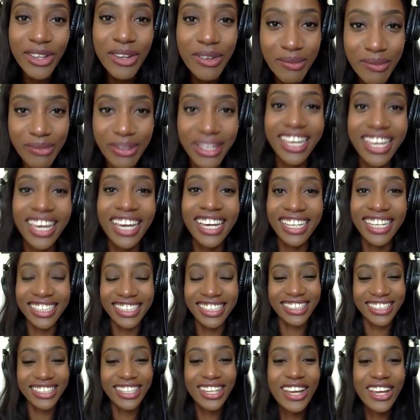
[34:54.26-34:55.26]

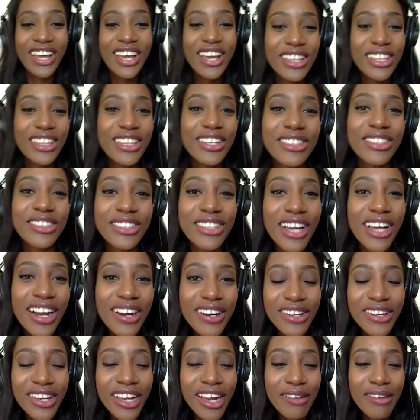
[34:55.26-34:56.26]
because there's how
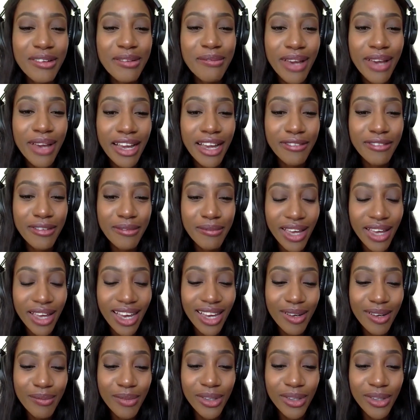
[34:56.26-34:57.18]
are you coming back from that